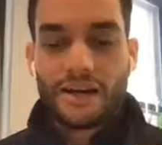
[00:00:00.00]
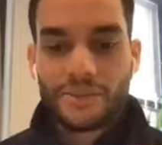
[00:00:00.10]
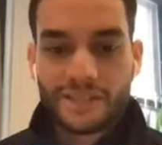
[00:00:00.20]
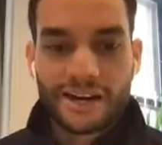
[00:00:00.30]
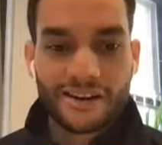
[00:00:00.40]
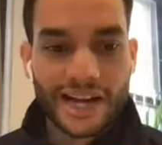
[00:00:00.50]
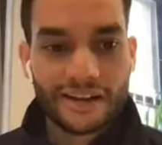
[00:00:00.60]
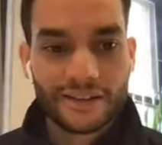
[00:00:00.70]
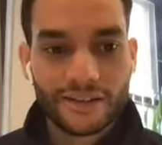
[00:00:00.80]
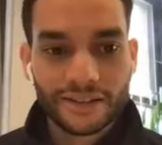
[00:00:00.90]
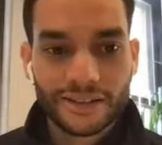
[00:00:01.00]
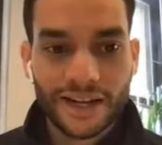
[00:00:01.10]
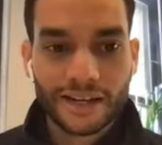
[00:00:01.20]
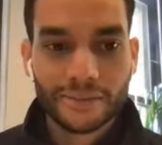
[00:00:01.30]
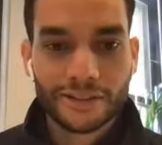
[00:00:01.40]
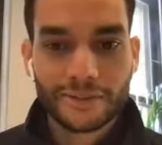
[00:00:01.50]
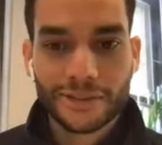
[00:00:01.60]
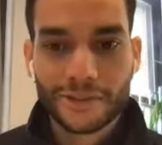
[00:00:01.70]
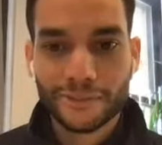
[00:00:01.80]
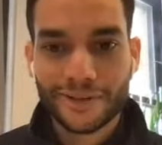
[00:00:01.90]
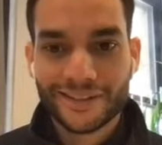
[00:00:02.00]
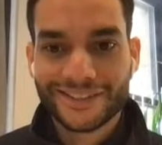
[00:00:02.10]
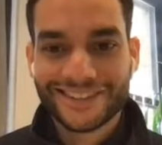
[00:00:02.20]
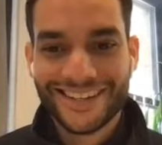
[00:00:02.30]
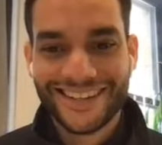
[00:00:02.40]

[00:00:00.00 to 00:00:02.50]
I'm staring at it all the time, a little bit too much.